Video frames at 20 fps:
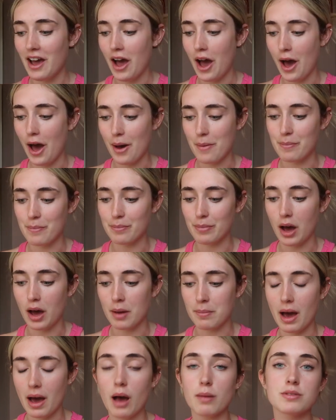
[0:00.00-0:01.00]
Um, but
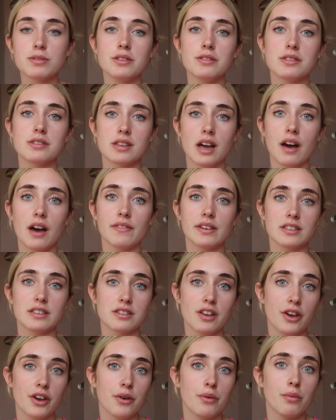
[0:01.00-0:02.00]
I'm absolutely starving,
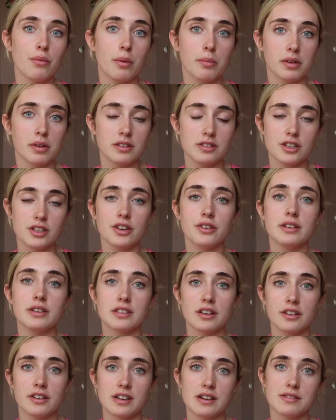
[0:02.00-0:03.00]
so what I'm going to do is
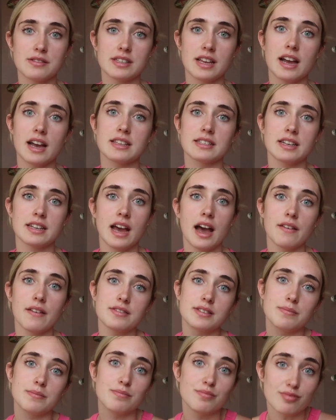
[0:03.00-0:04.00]
go downstairs and have
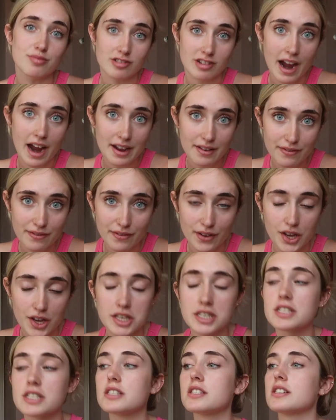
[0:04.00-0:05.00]
some
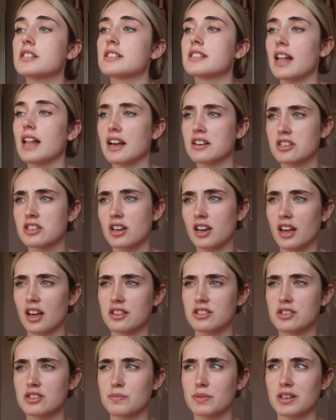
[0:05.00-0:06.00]
breakfast slash
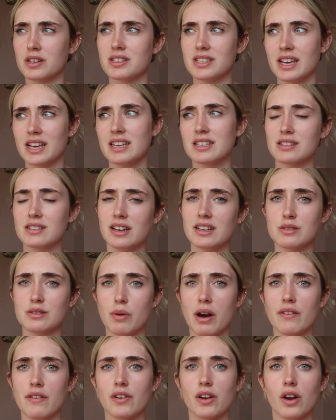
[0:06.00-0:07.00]
lunch because it is like 12